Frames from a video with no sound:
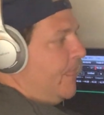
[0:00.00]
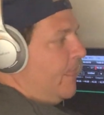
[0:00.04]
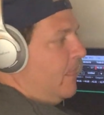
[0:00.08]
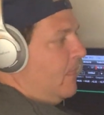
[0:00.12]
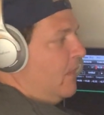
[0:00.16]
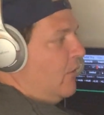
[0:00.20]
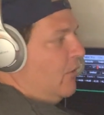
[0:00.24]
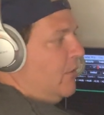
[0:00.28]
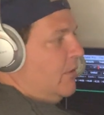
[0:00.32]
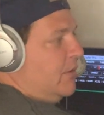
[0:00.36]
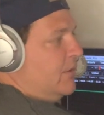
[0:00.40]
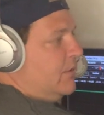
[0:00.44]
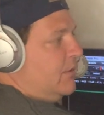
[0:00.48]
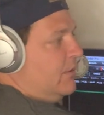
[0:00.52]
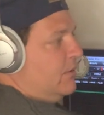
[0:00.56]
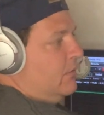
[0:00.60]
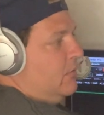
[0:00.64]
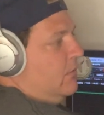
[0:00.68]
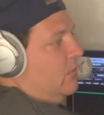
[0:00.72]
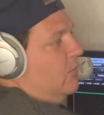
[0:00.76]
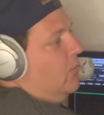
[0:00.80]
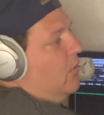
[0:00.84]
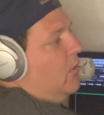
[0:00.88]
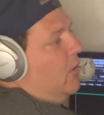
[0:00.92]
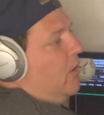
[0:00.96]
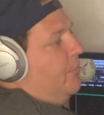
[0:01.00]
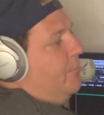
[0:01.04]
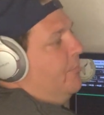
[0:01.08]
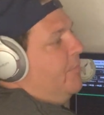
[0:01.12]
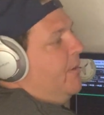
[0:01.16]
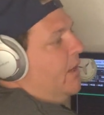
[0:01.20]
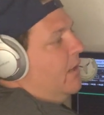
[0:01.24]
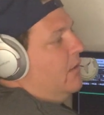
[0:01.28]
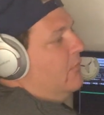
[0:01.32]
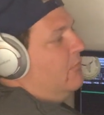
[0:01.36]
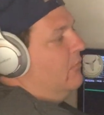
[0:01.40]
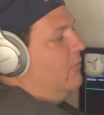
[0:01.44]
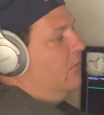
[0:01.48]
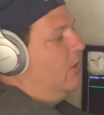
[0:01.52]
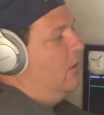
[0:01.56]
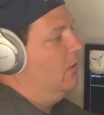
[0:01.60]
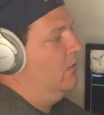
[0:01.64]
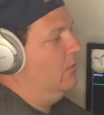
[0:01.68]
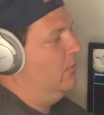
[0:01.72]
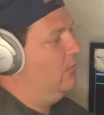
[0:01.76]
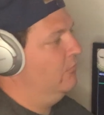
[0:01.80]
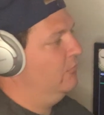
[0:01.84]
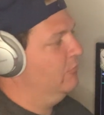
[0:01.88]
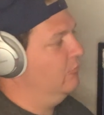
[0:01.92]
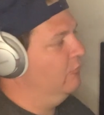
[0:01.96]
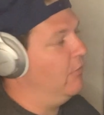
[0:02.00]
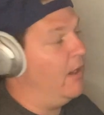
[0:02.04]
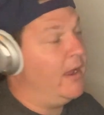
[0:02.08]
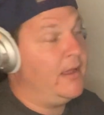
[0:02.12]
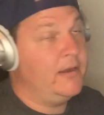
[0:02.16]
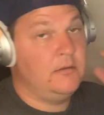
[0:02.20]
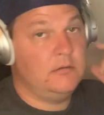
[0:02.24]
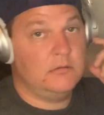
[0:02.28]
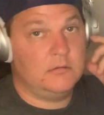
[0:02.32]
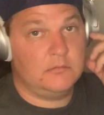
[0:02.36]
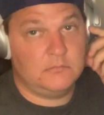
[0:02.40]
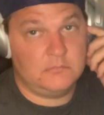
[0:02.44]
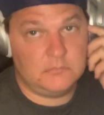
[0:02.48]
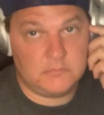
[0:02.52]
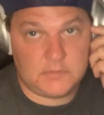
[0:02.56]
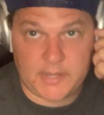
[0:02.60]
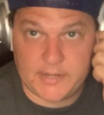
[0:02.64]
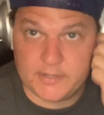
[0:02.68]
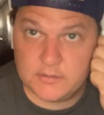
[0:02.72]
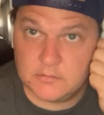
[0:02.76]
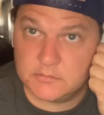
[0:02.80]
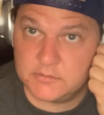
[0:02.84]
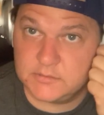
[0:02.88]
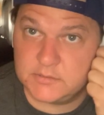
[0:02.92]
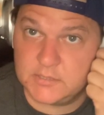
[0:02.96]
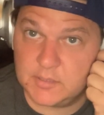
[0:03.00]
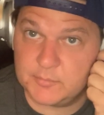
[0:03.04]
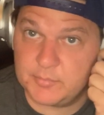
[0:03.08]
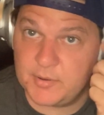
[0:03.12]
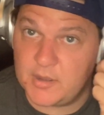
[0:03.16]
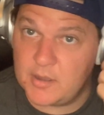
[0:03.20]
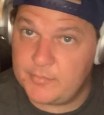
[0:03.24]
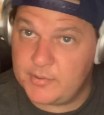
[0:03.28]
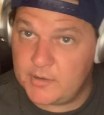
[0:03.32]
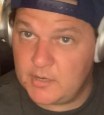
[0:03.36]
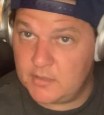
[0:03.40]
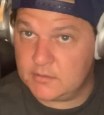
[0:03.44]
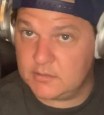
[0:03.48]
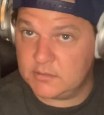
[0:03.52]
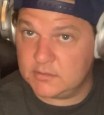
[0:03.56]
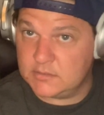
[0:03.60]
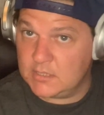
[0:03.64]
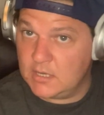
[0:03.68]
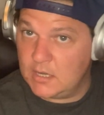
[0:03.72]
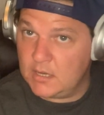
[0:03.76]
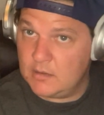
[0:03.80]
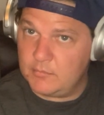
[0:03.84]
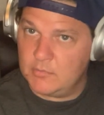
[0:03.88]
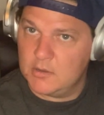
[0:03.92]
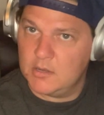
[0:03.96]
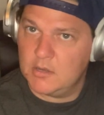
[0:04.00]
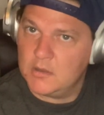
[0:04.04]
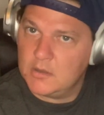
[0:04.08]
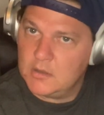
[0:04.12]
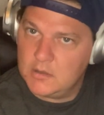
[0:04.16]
there is a big red candlestick popping out the top.